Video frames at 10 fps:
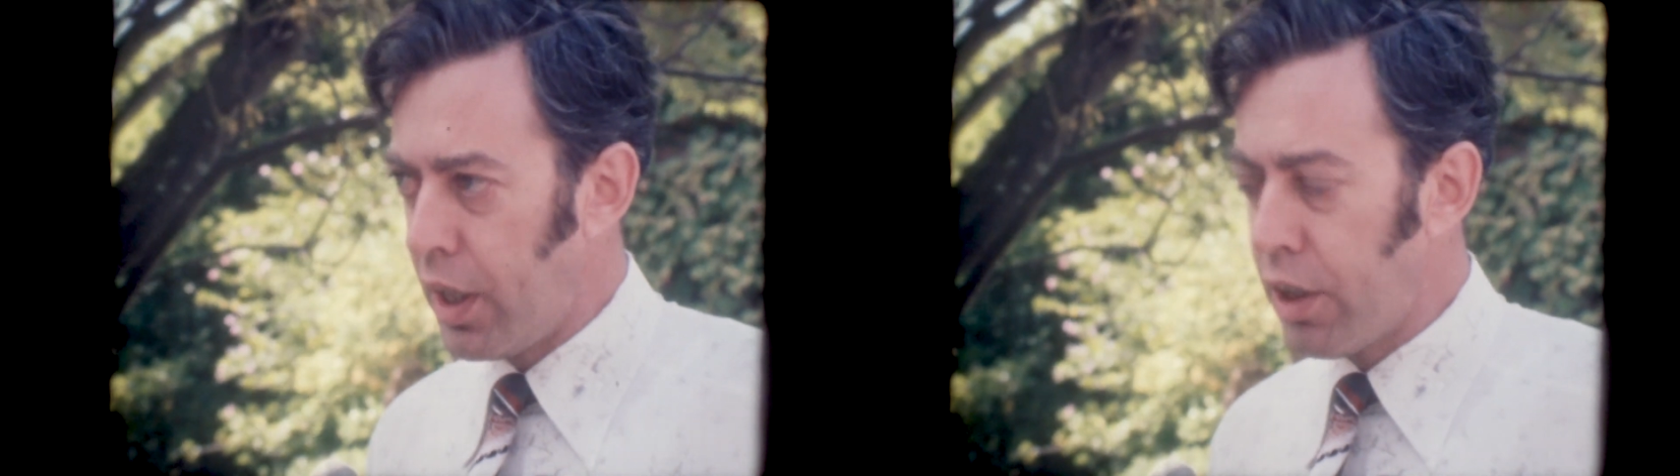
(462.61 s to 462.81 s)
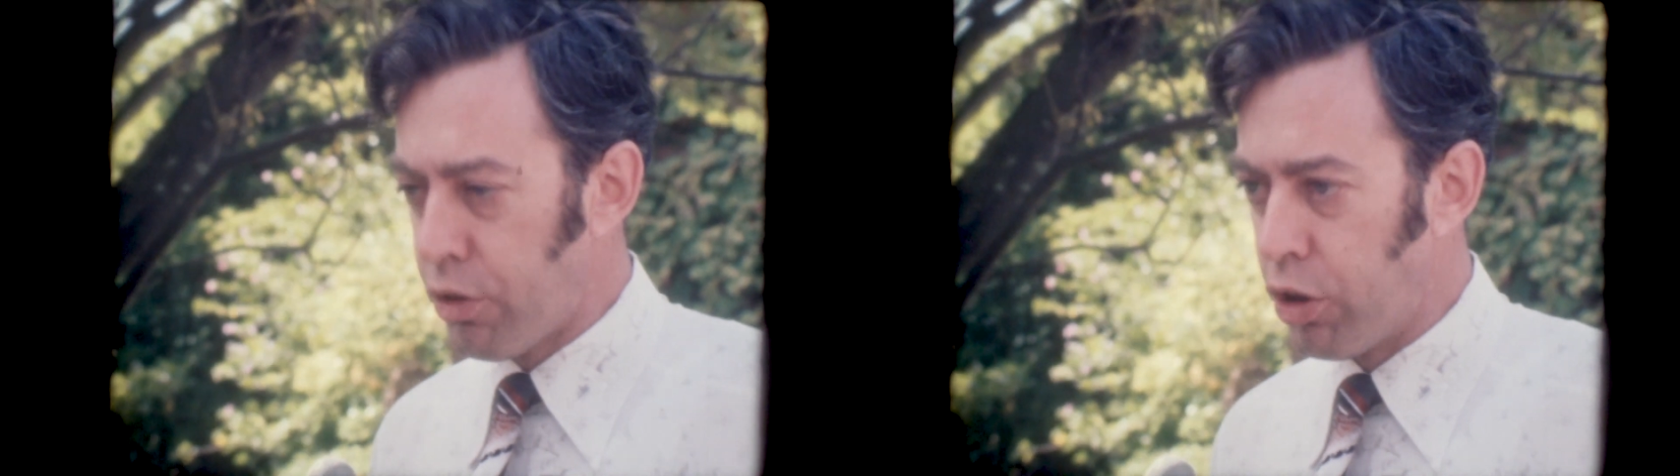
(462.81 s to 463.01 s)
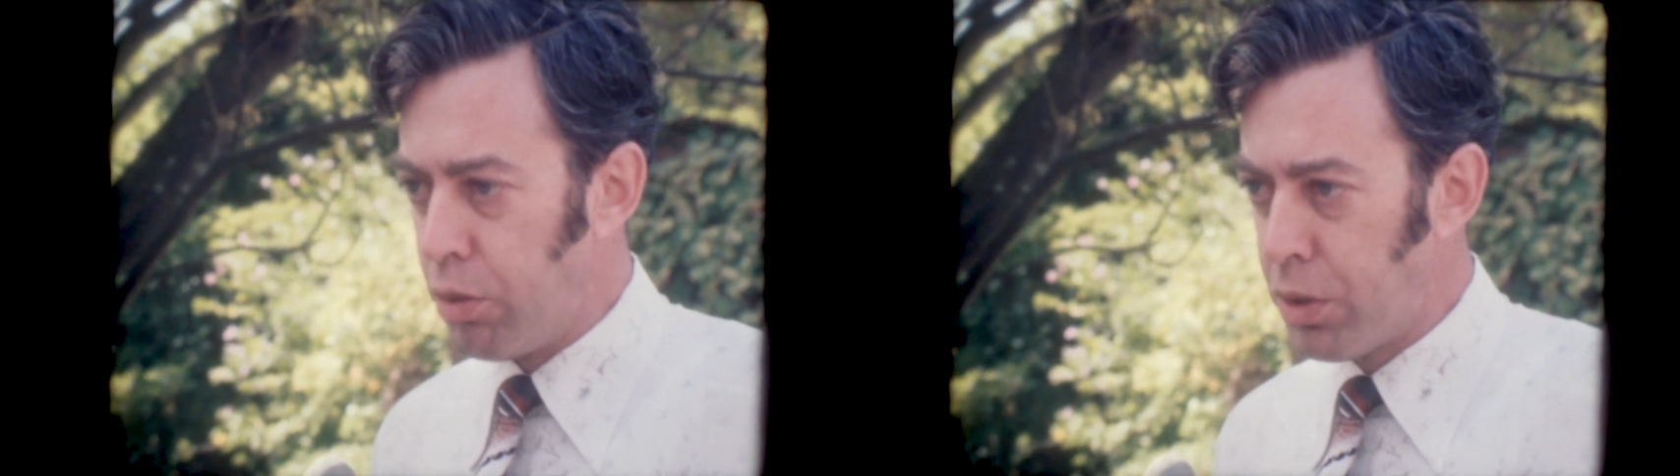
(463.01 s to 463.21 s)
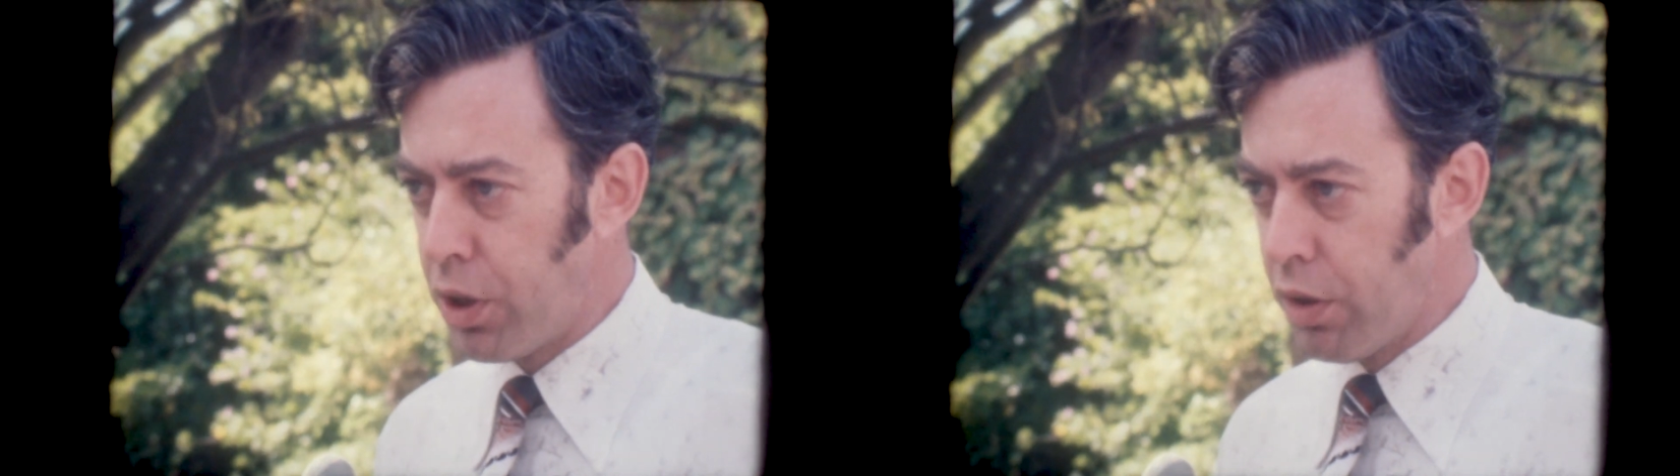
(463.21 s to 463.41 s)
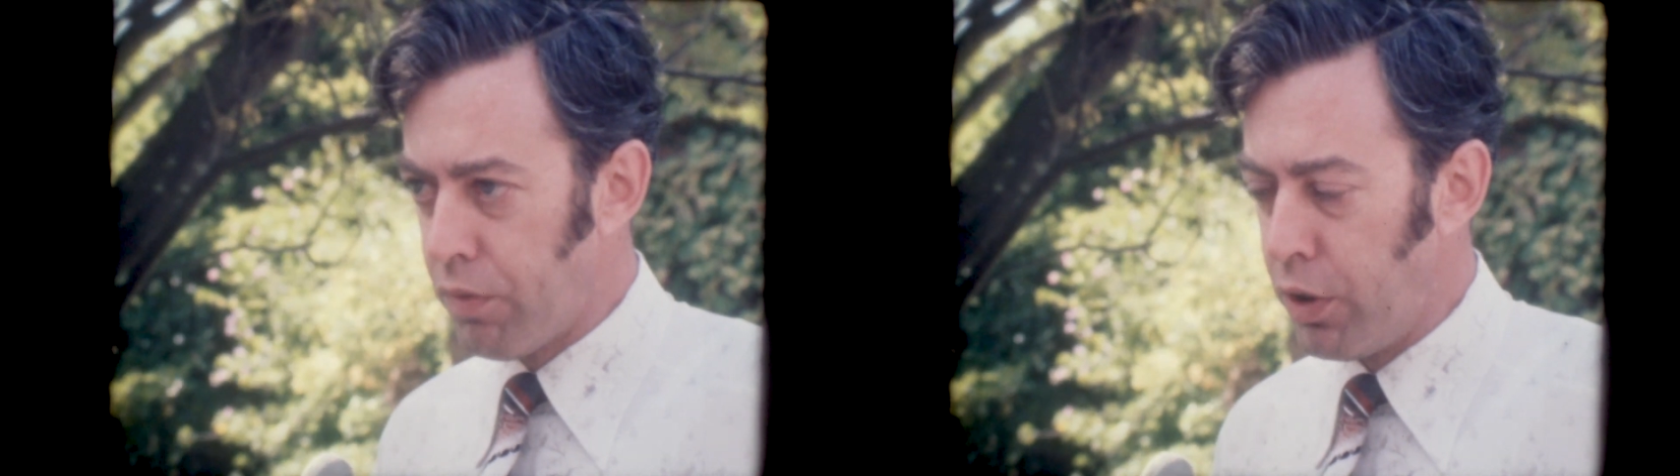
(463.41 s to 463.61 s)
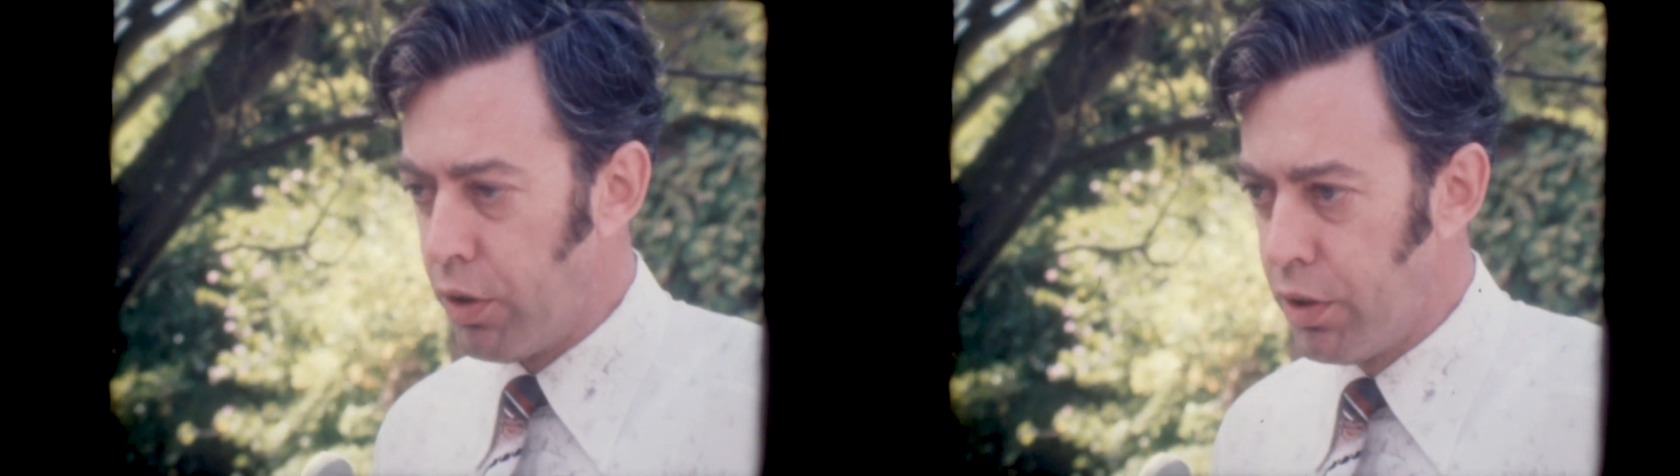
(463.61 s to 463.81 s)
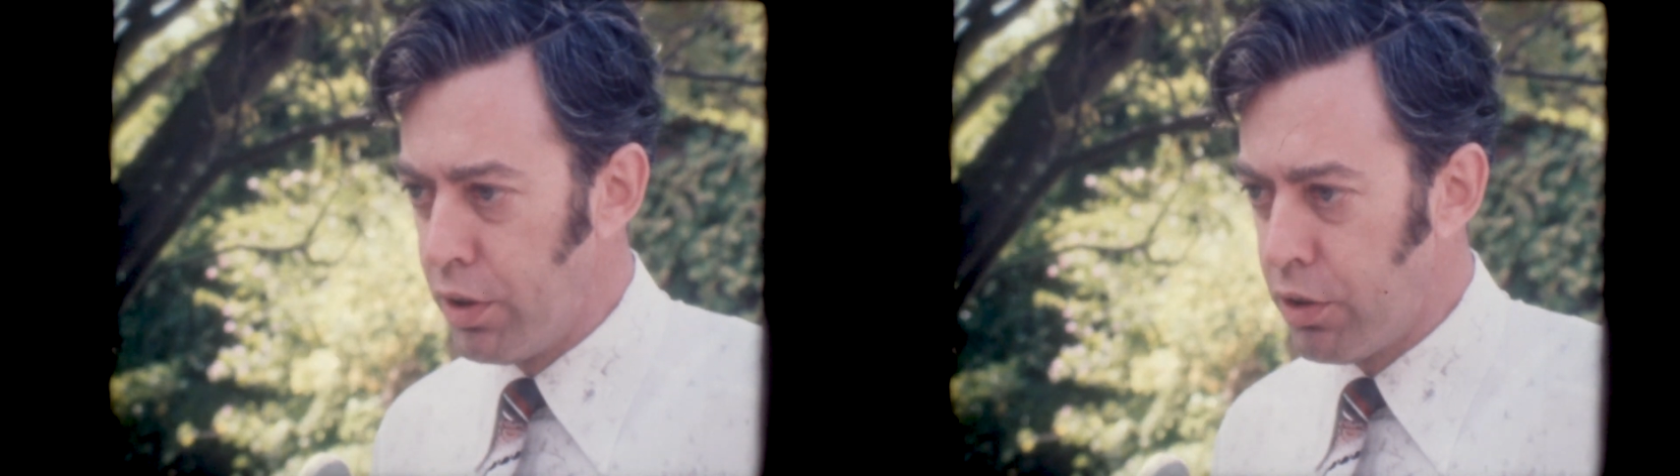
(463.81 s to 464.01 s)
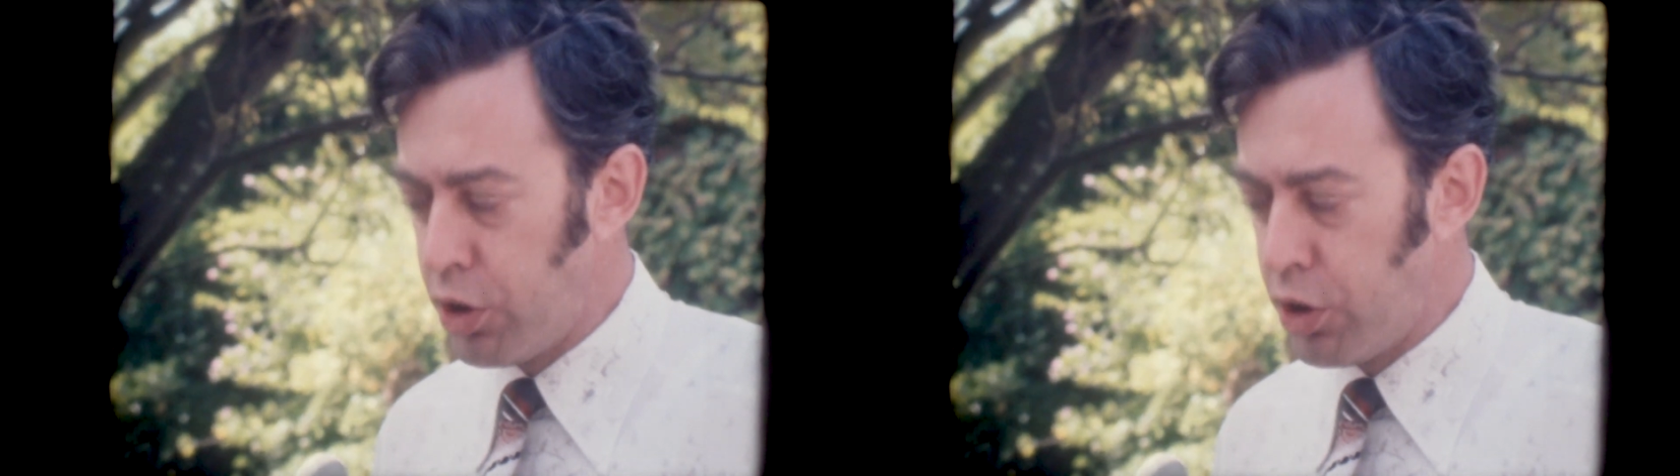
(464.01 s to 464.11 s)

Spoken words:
our troops in the field